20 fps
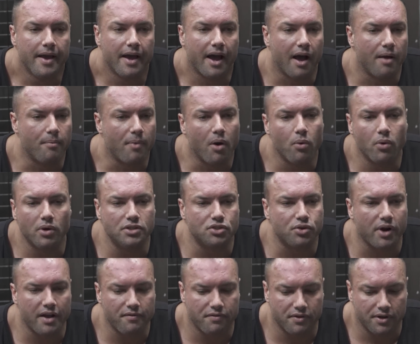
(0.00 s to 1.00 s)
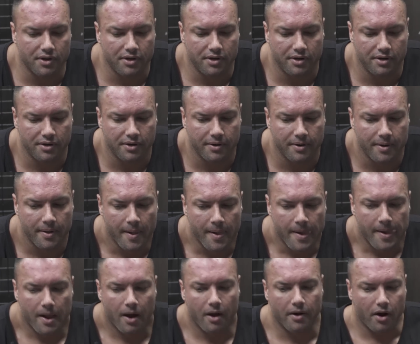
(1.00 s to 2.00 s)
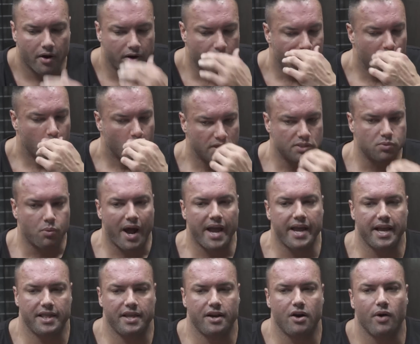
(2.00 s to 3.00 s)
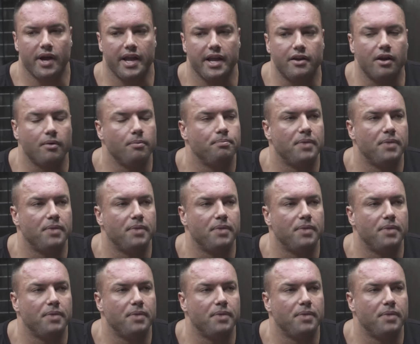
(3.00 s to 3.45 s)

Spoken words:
I wouldn't train for, I'd always wait and then I'll eat.